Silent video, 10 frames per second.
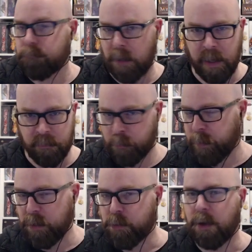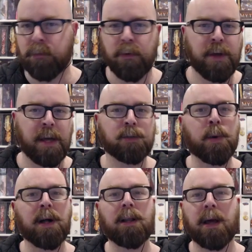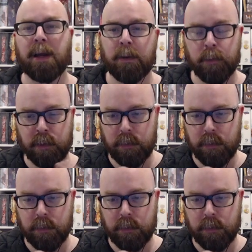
I have a Patreon for that as well. I